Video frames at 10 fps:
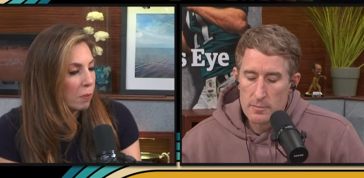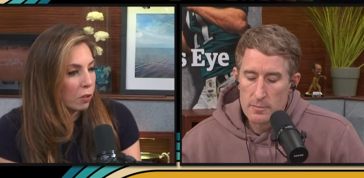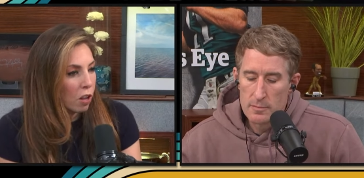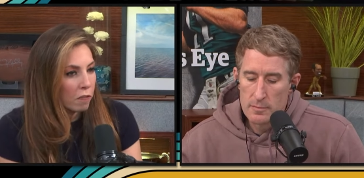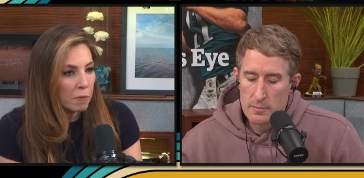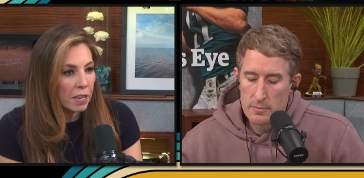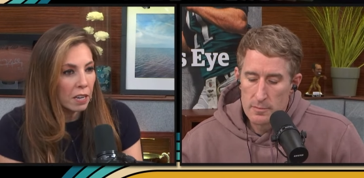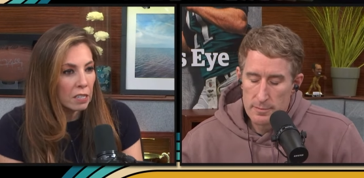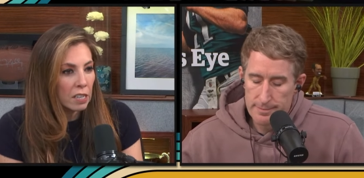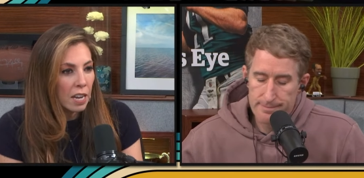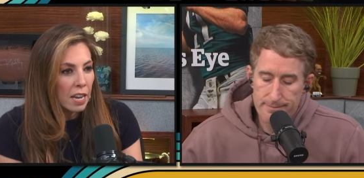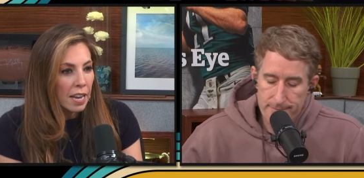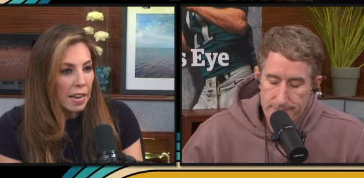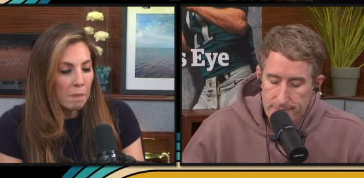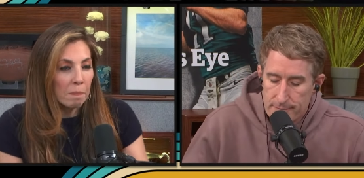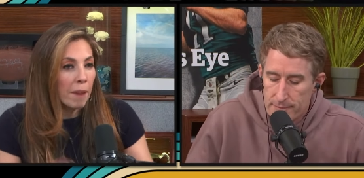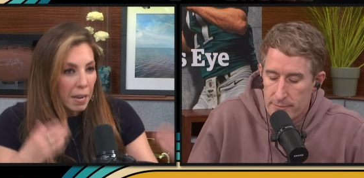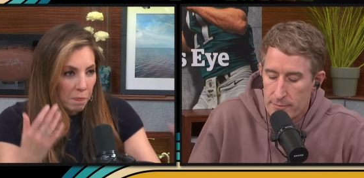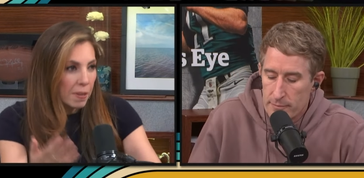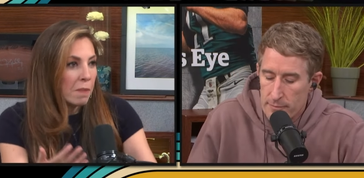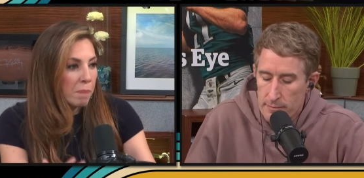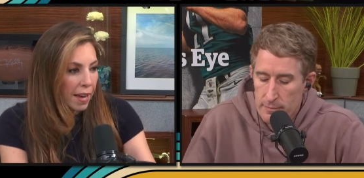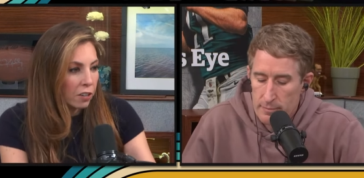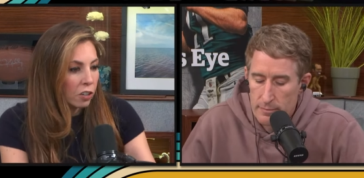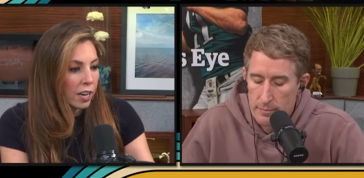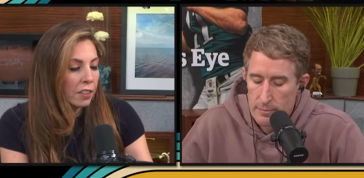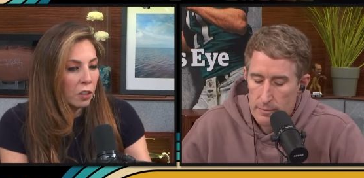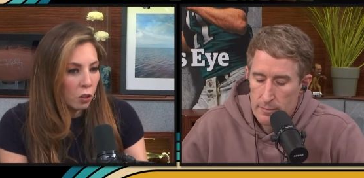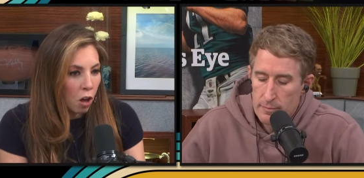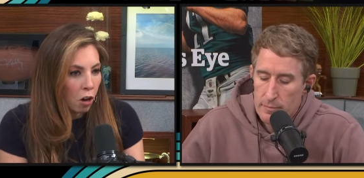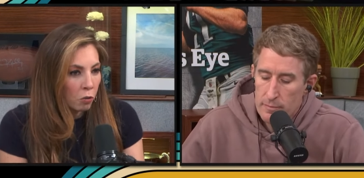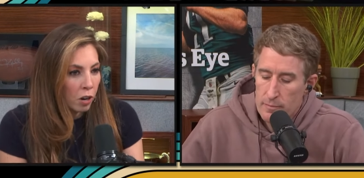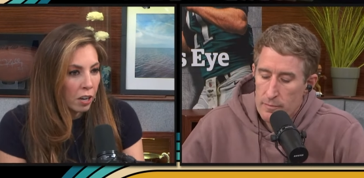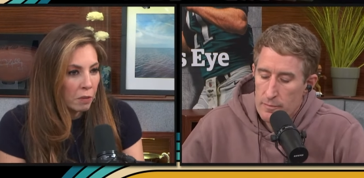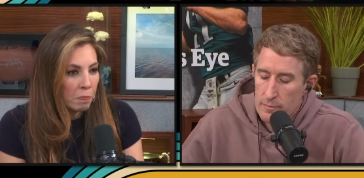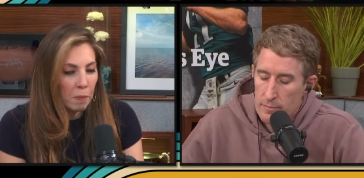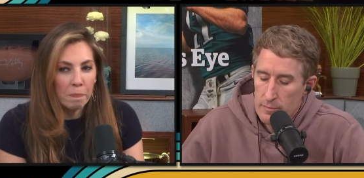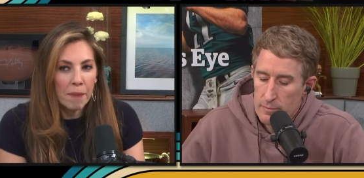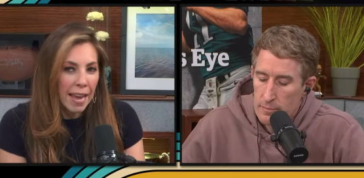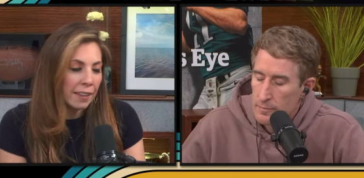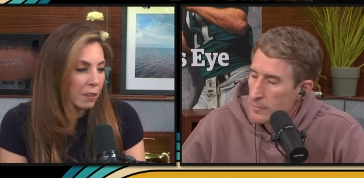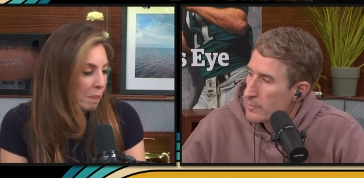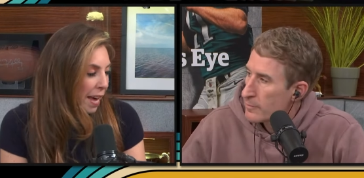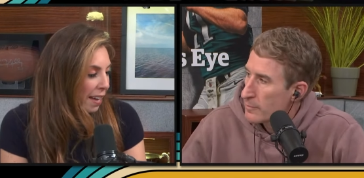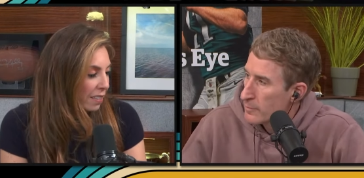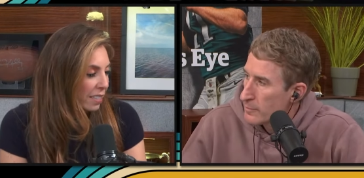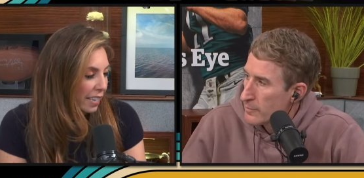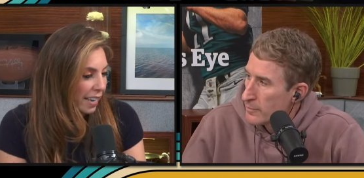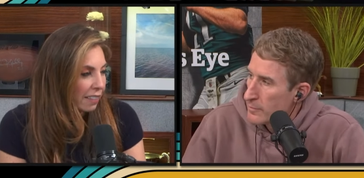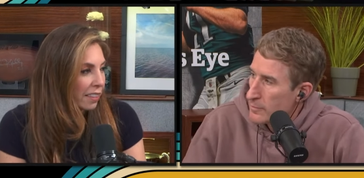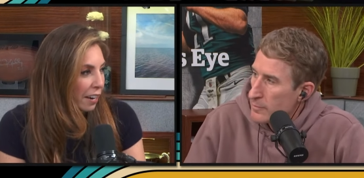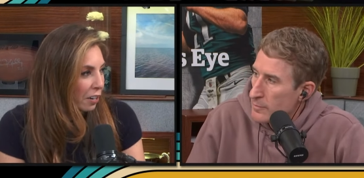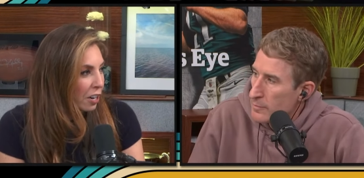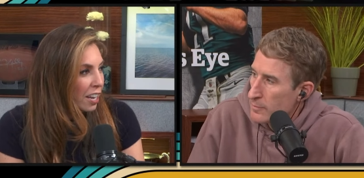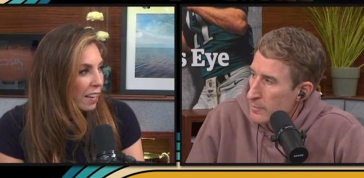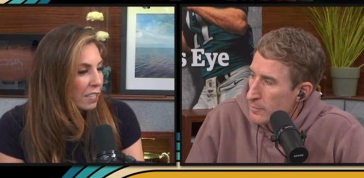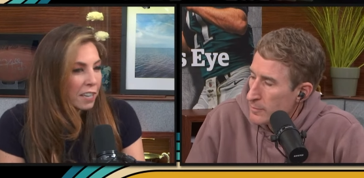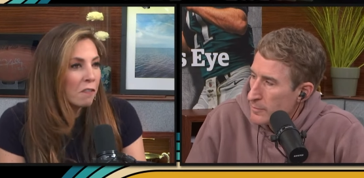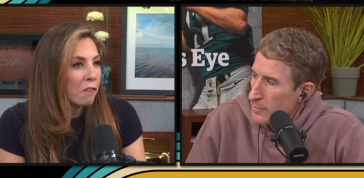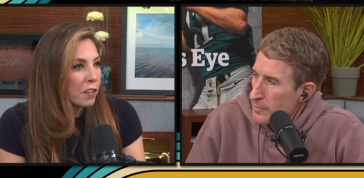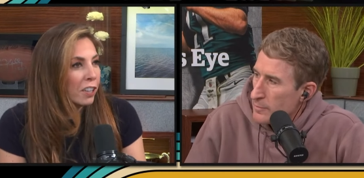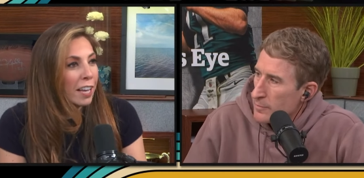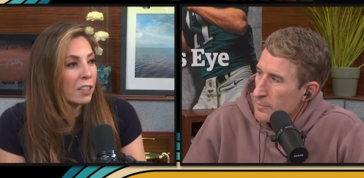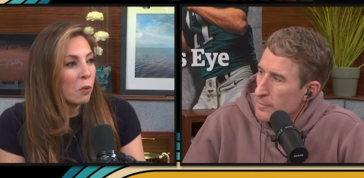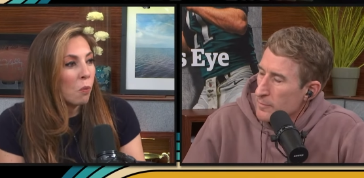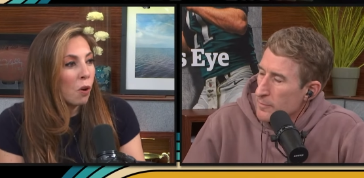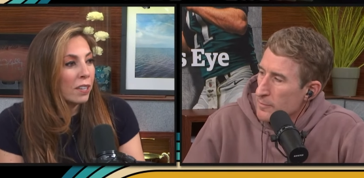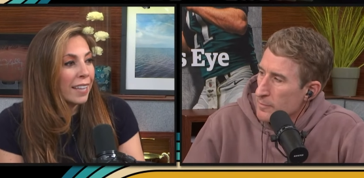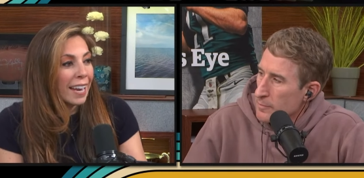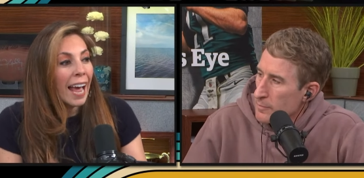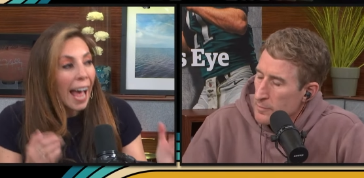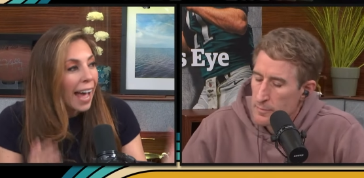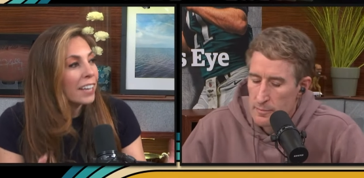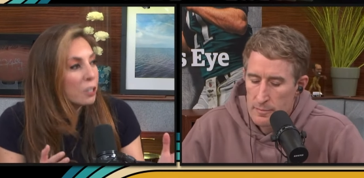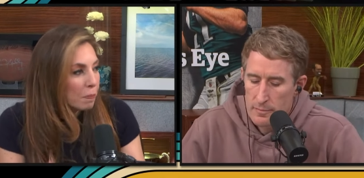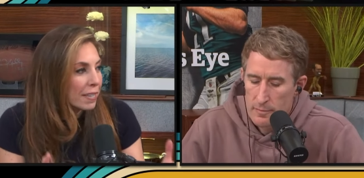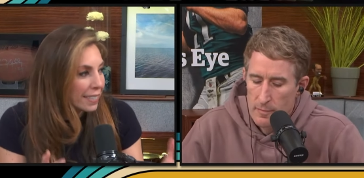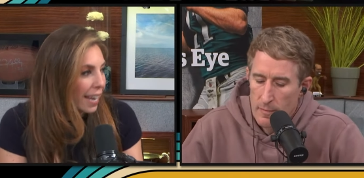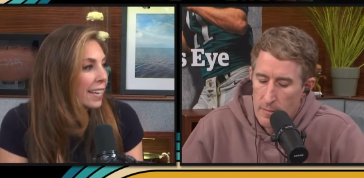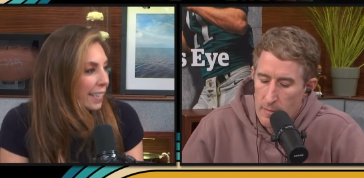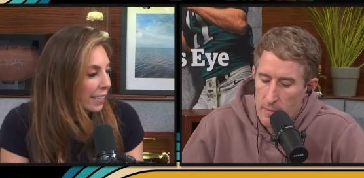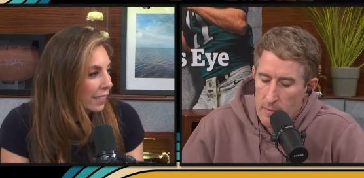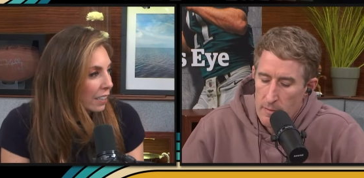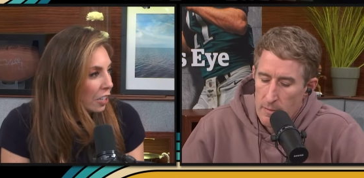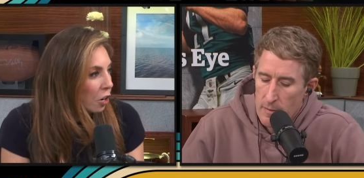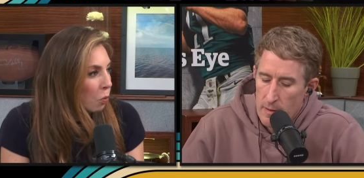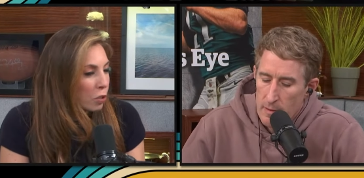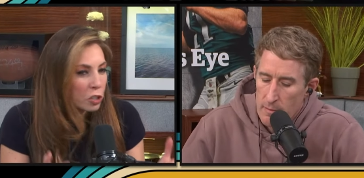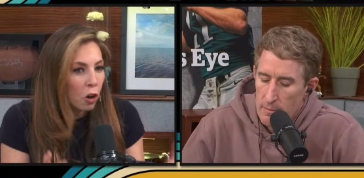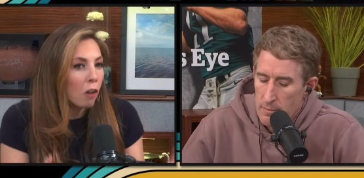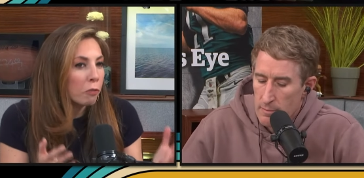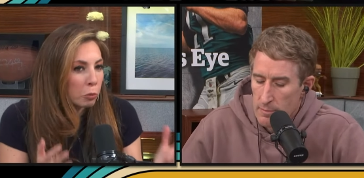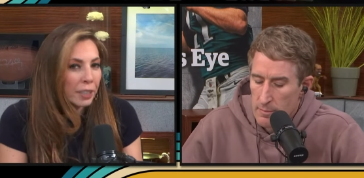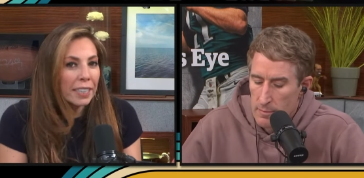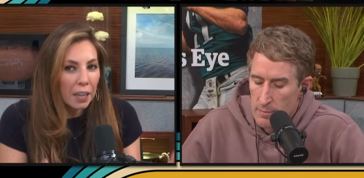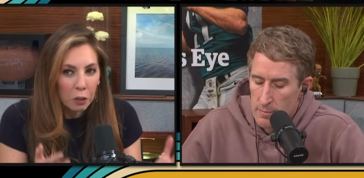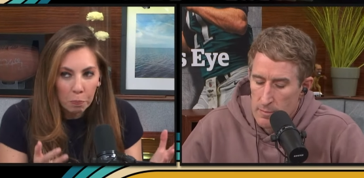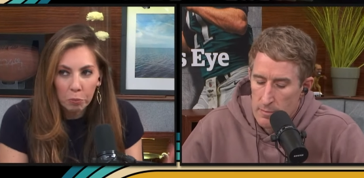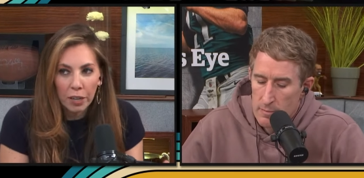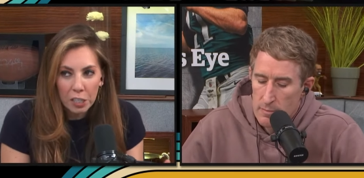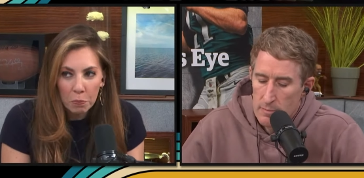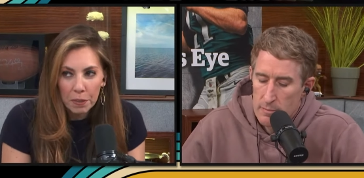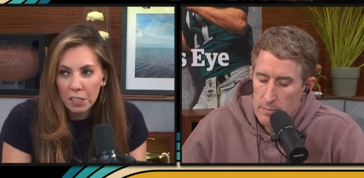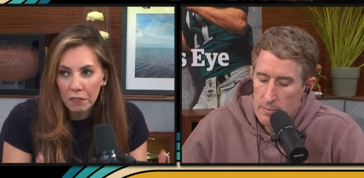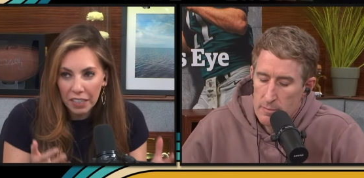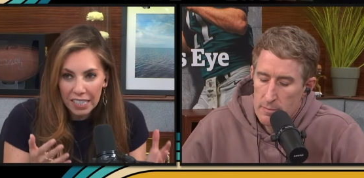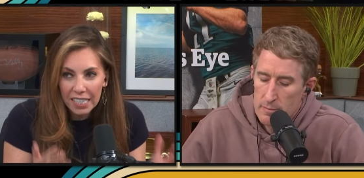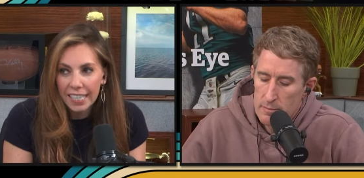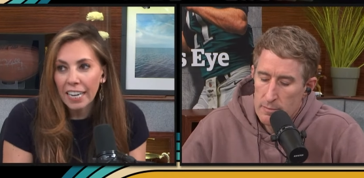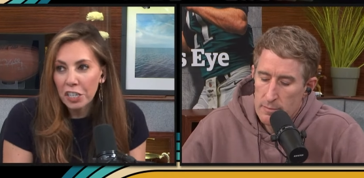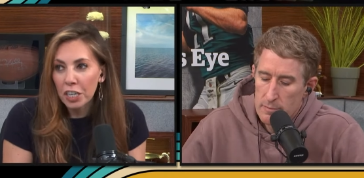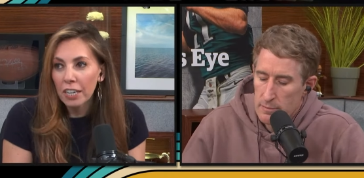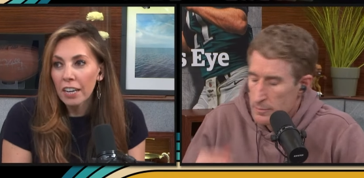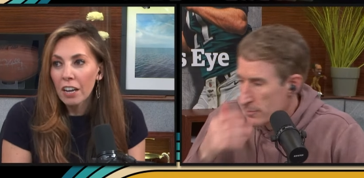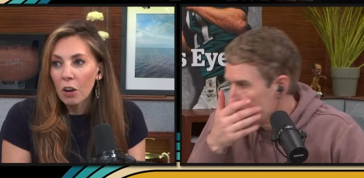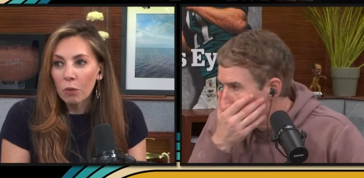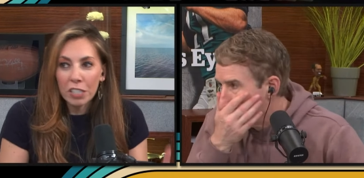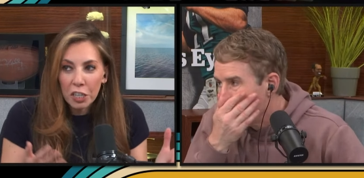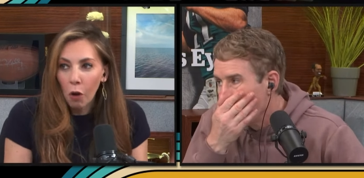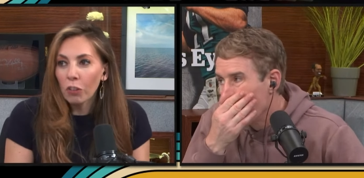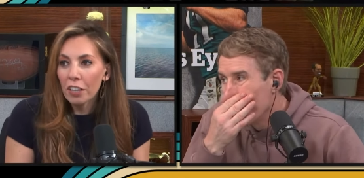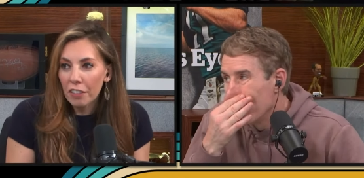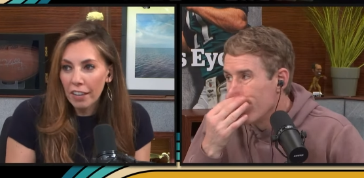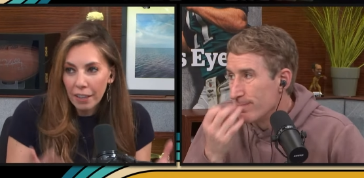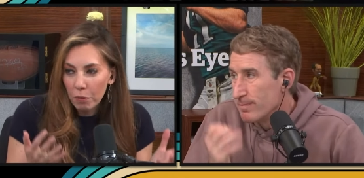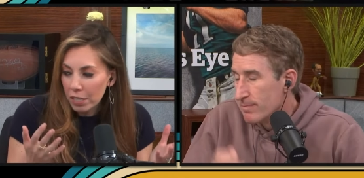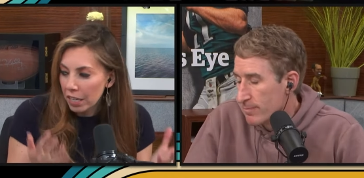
Speaker 1: Perloff, because mm-hmm. it might be better in the long run, but man, the path to get there didn't feel like the one that had to be taken. You know, was golf really on the precipice of extinction? was the only thing that was